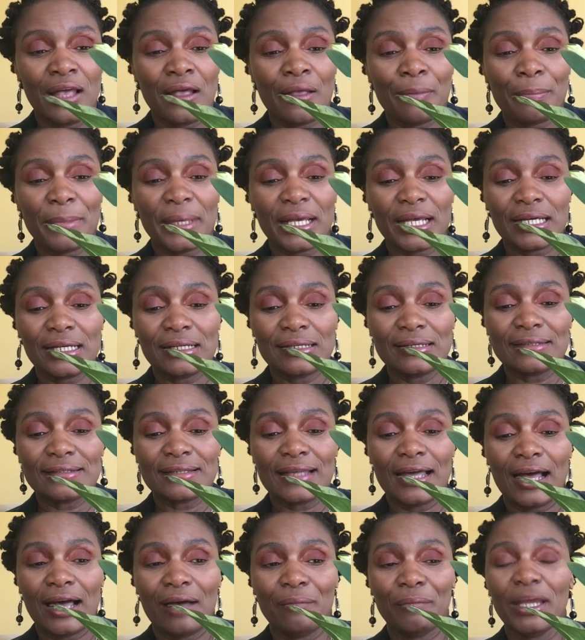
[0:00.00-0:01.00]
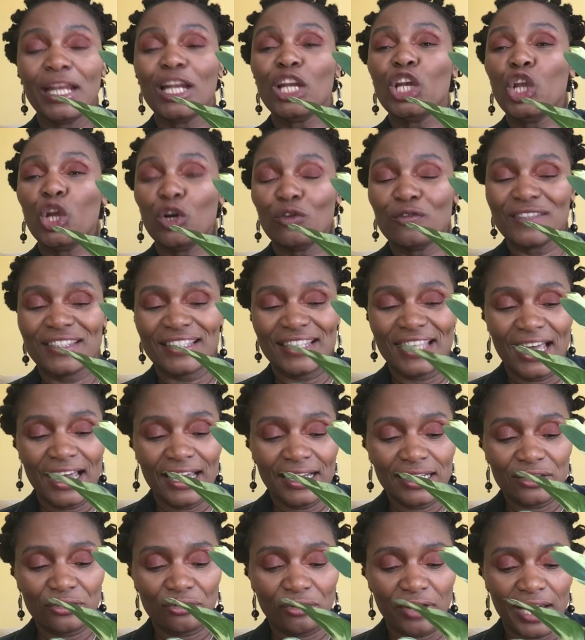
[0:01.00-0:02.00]
because it loves
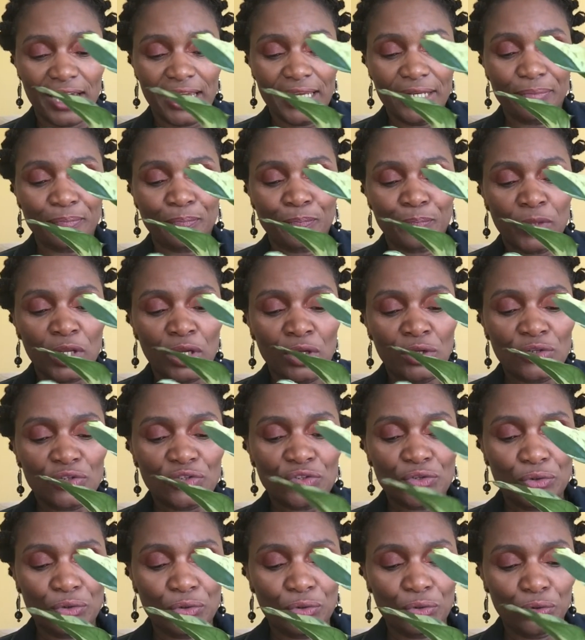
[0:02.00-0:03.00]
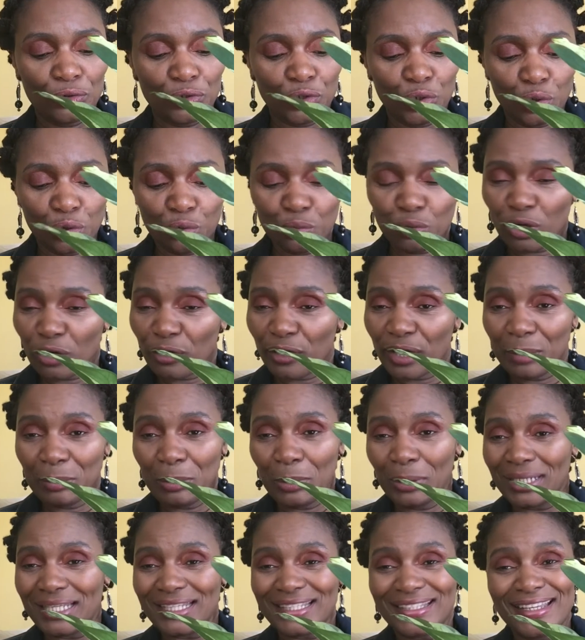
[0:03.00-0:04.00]
that, right? So don't worry
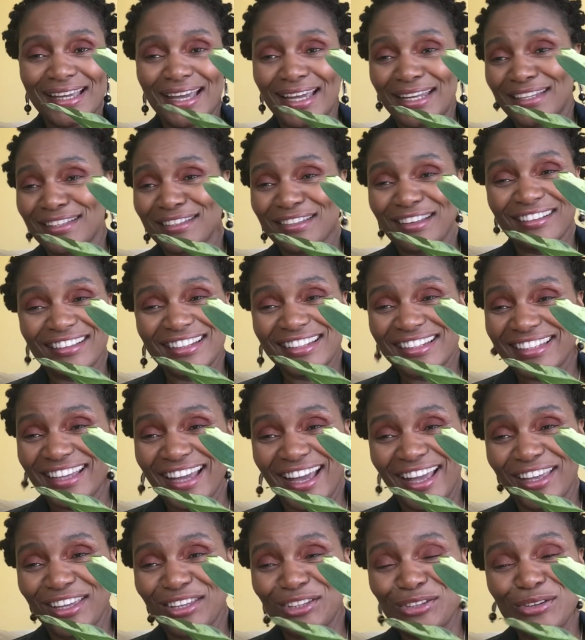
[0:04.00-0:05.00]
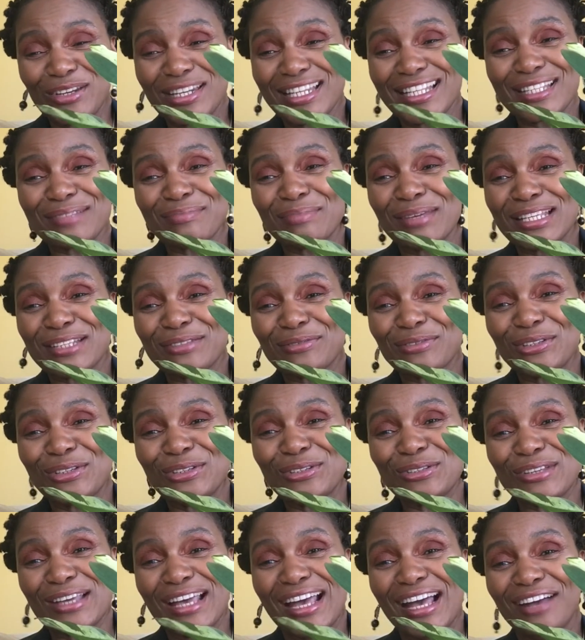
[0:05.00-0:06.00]
about it dying. It's not going to die in you, and it's best for you
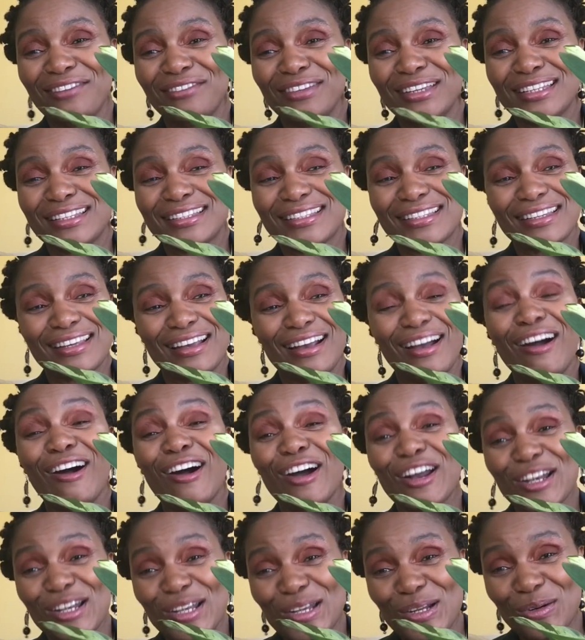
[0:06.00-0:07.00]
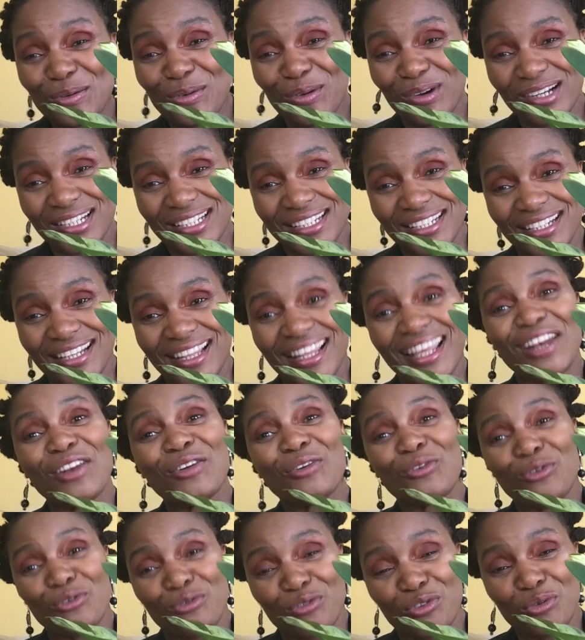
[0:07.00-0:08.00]
to have it underwater than
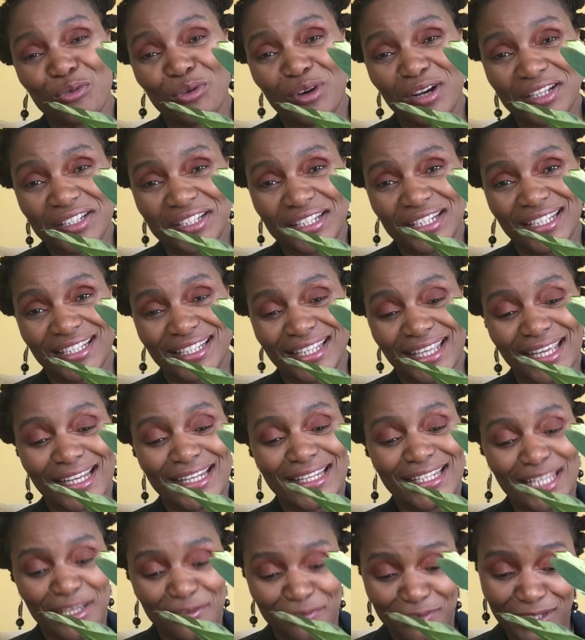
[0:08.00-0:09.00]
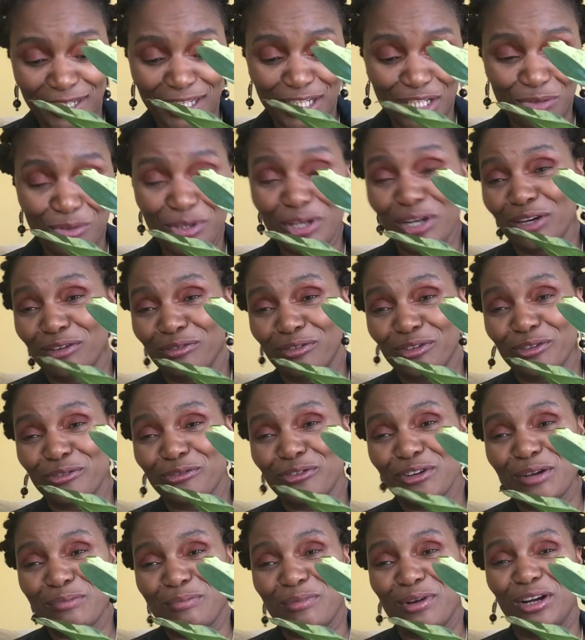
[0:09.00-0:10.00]
overwatered. It can definitely recover
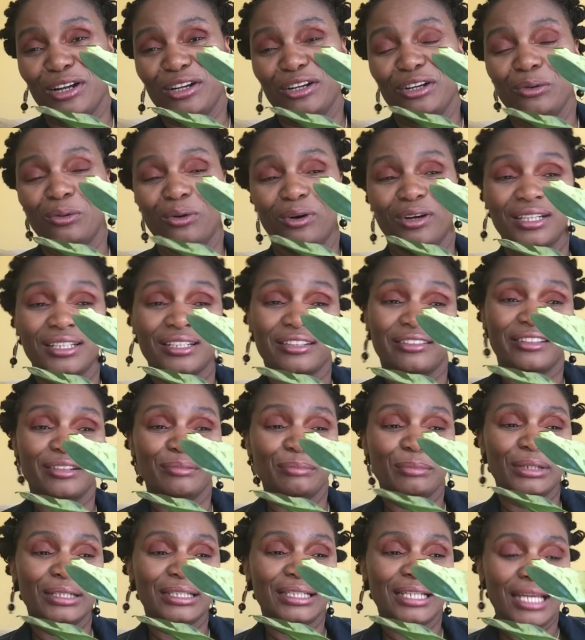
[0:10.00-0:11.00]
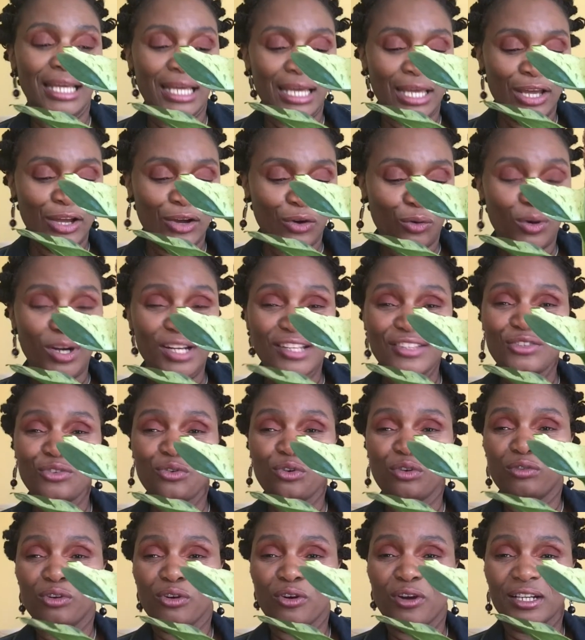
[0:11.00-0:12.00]
from underwatering, but once you
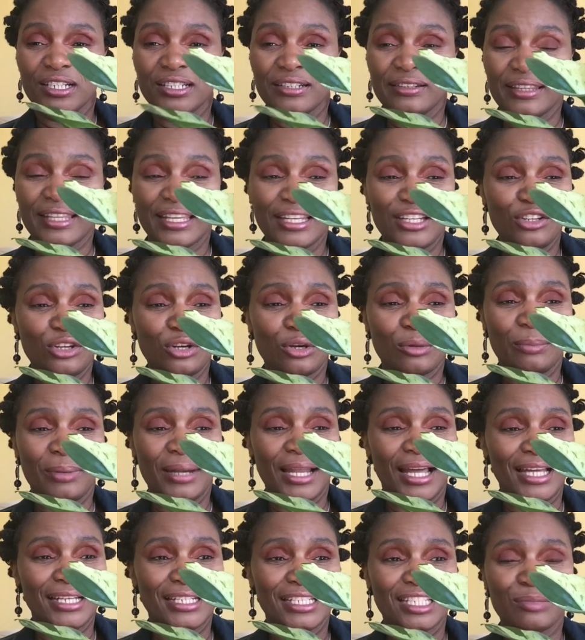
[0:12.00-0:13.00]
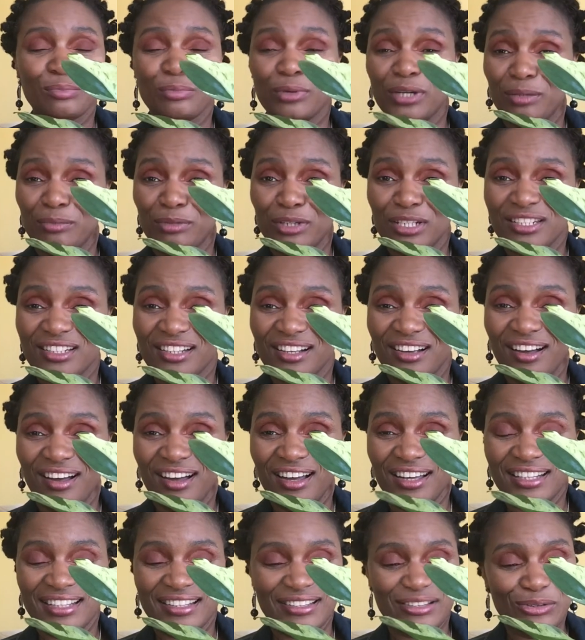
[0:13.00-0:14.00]
overwater it, then your plant is pretty much
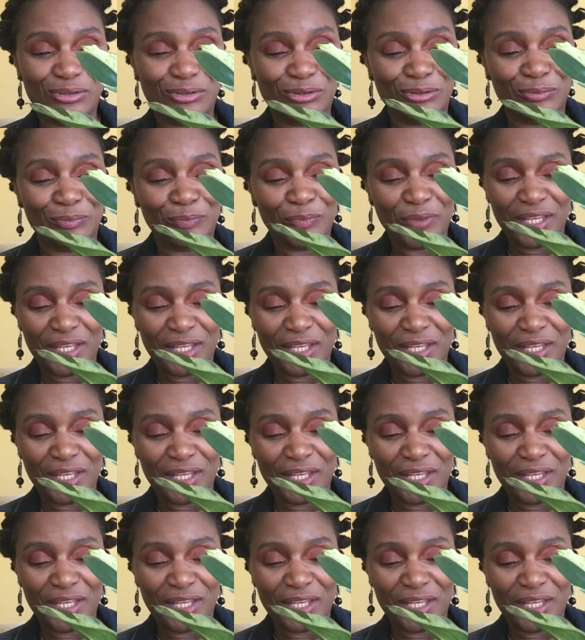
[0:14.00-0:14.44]
gone. So